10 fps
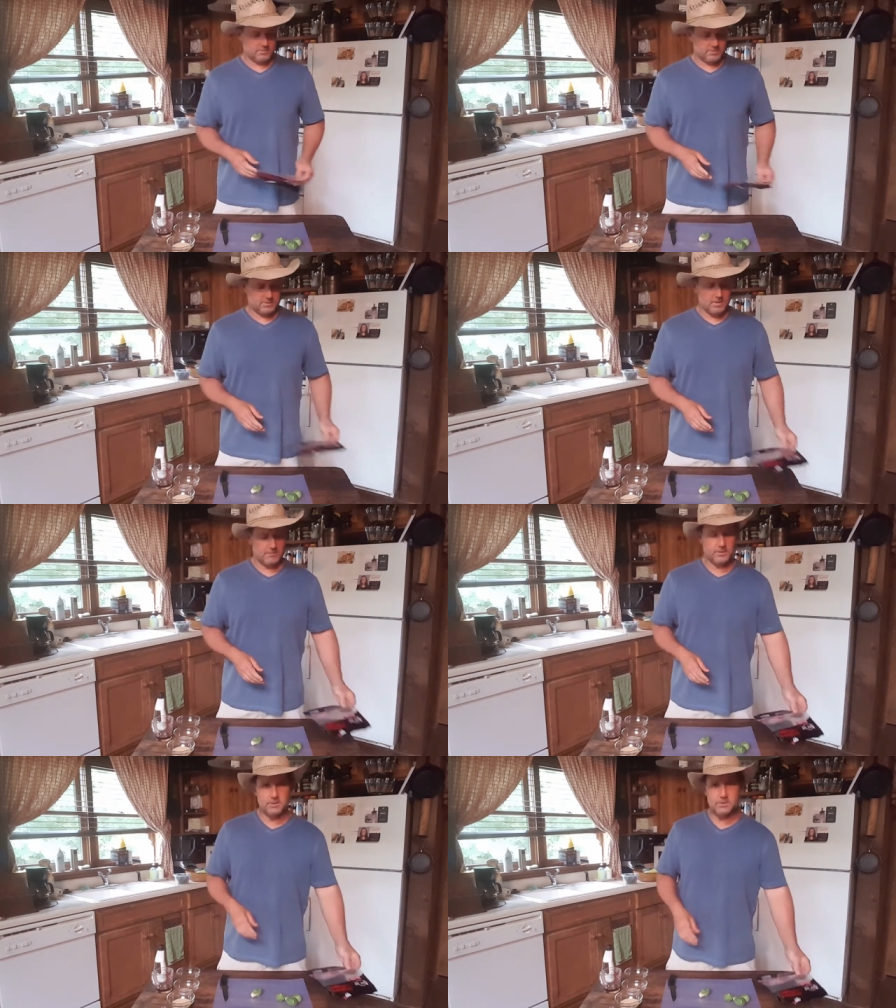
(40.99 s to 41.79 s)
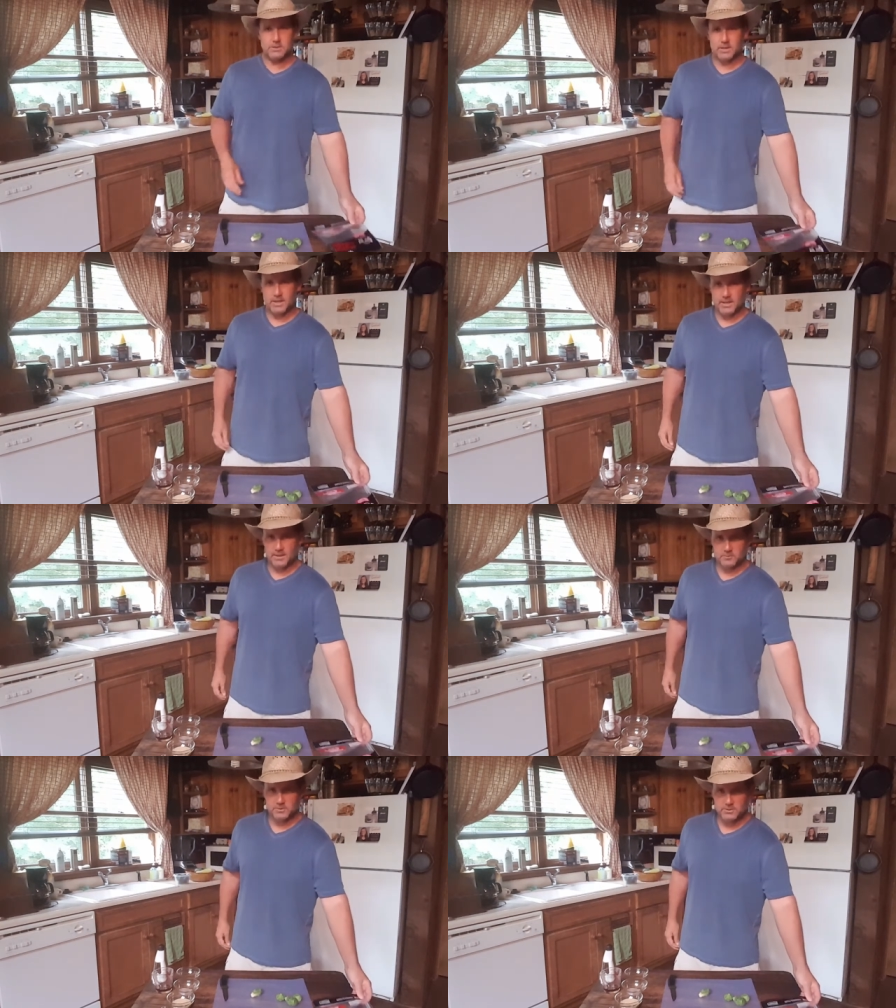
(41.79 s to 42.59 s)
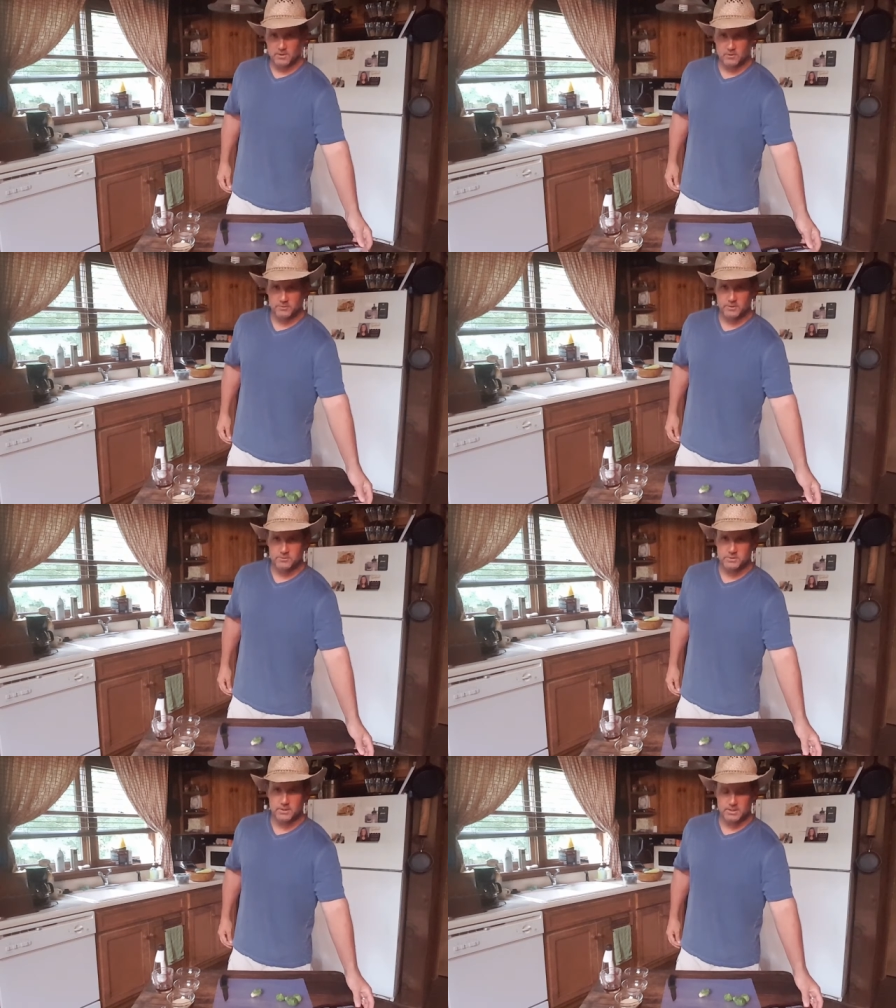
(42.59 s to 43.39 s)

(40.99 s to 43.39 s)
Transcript: stuff that she had, which y'all know she